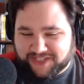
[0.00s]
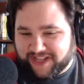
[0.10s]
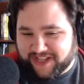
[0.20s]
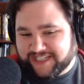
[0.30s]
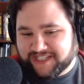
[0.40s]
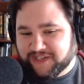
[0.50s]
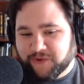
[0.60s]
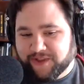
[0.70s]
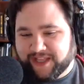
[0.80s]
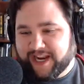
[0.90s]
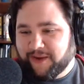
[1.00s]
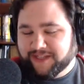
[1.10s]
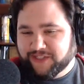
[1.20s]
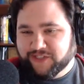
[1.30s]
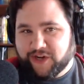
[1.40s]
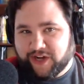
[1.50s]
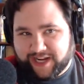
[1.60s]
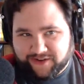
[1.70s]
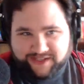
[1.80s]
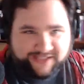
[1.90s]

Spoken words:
that's just a cool thing that I wanted to call out.